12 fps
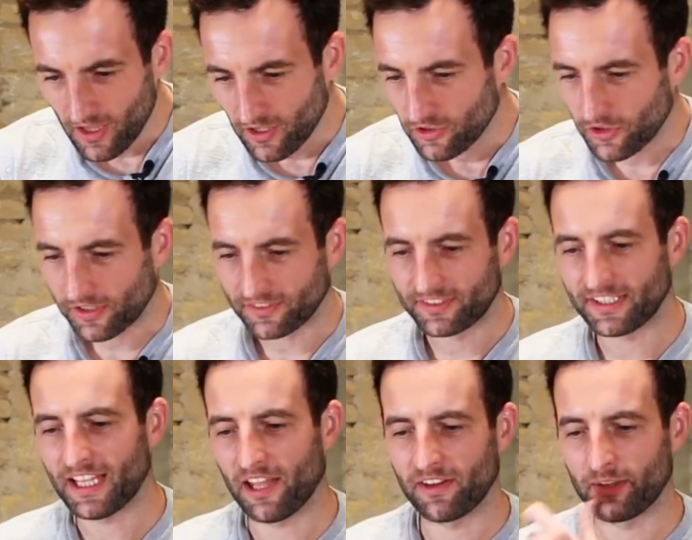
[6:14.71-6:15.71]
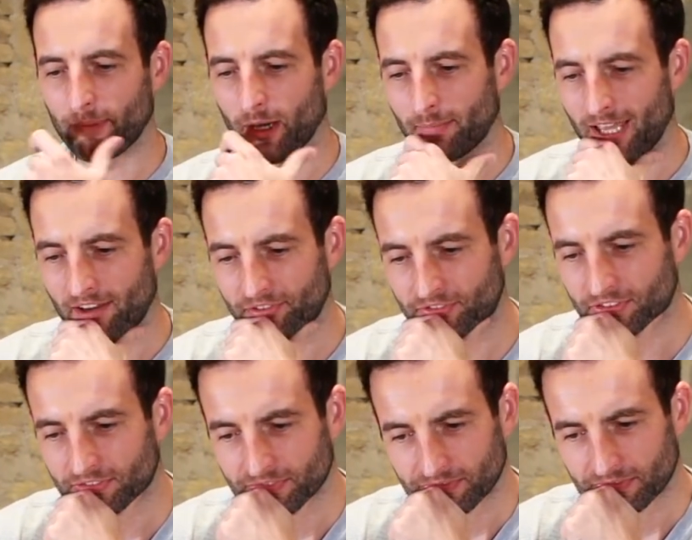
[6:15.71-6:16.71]
You can see down in the bottom left,
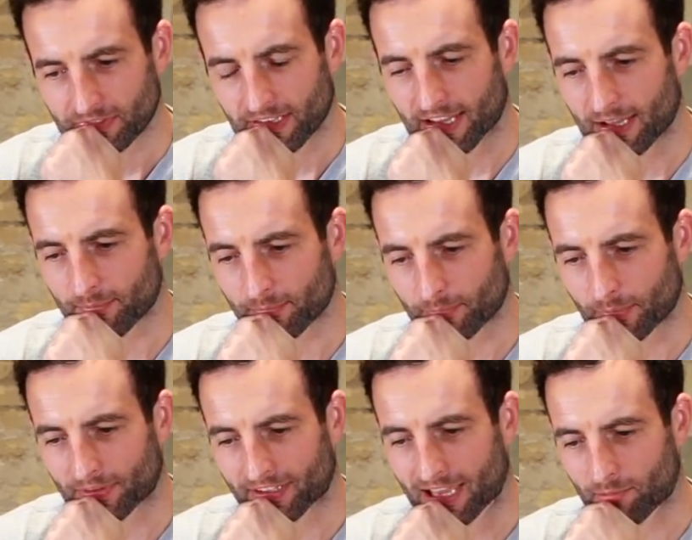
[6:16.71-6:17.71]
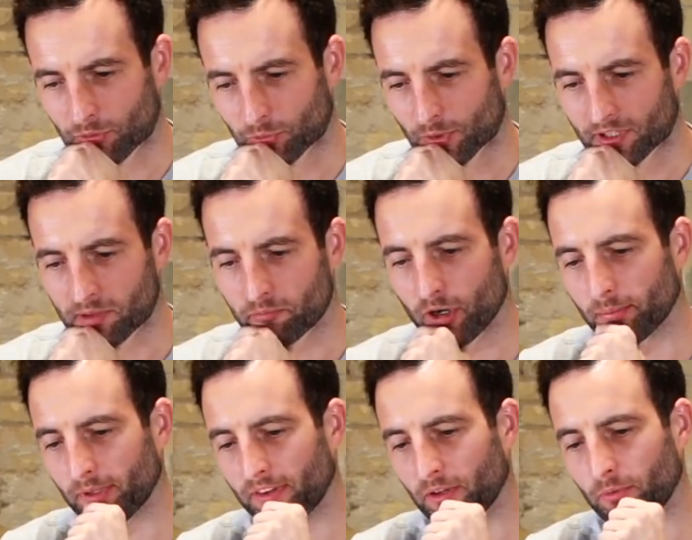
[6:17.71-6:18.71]
when the camera's working
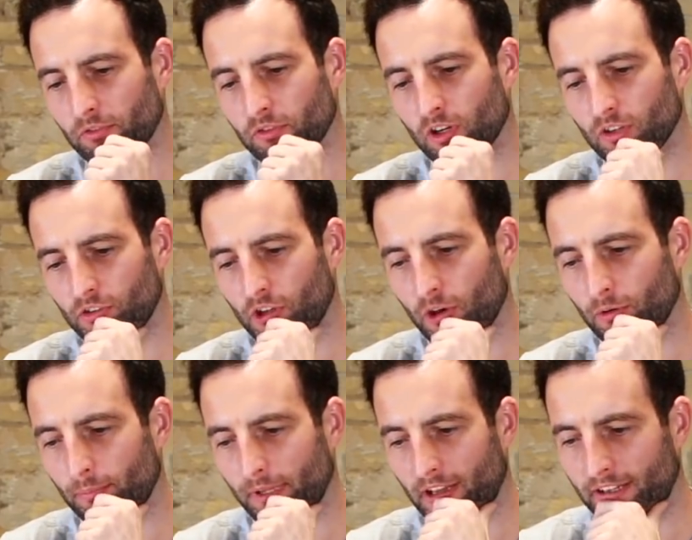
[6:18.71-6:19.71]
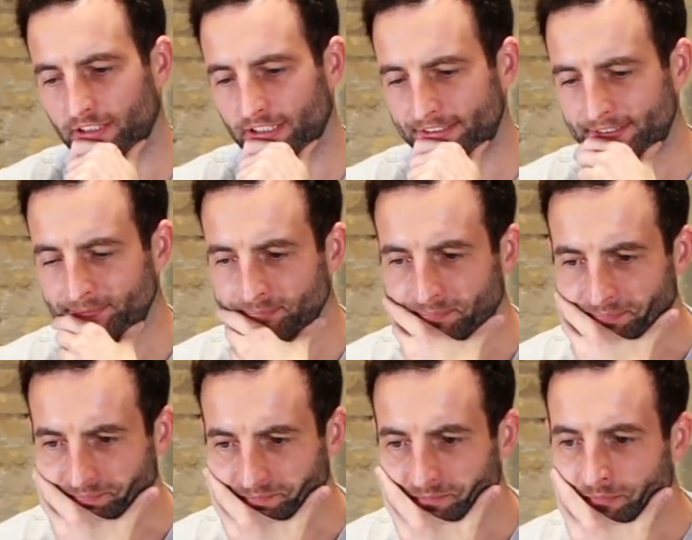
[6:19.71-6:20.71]
properly, that we've got no one behind us.
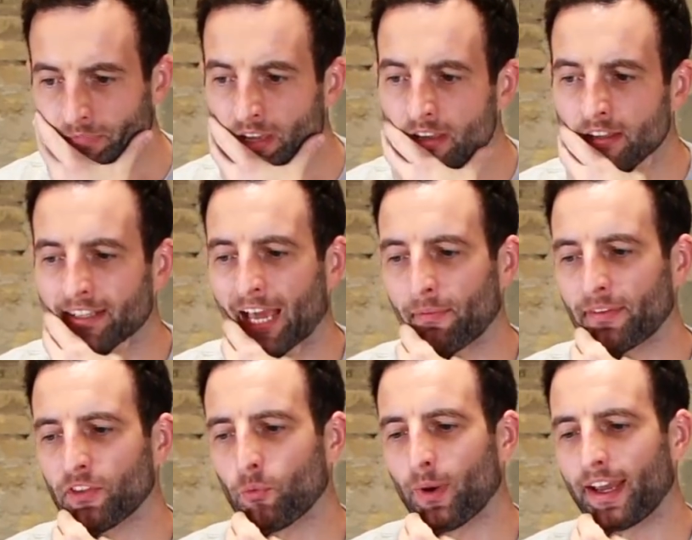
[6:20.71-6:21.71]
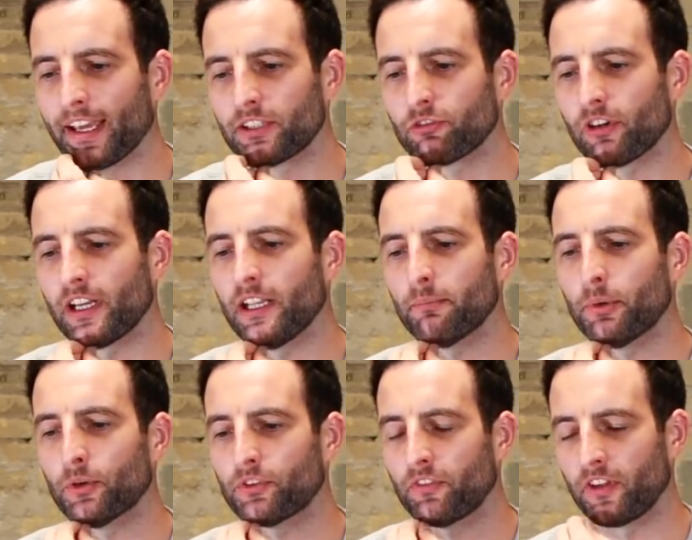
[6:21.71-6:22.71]
Now in the wet, it's really
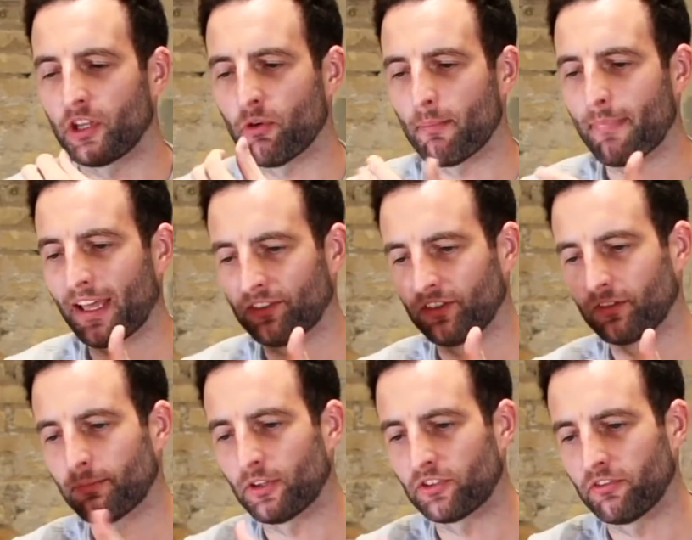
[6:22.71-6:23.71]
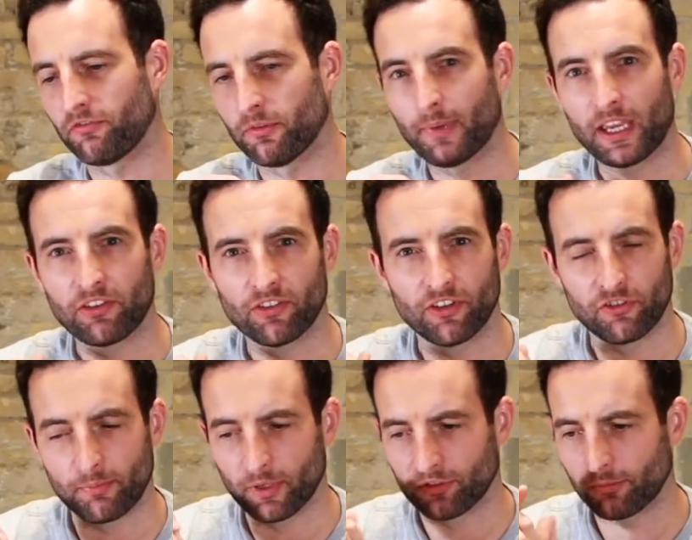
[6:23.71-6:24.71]
important that you amass as much information as
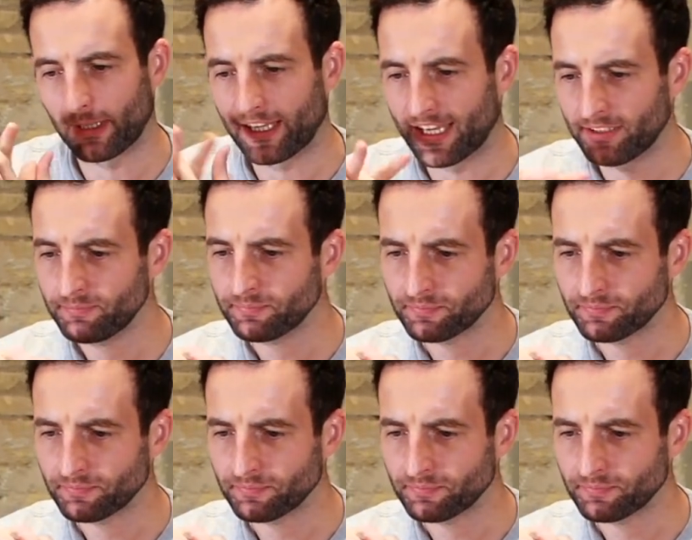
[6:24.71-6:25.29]
you possibly can.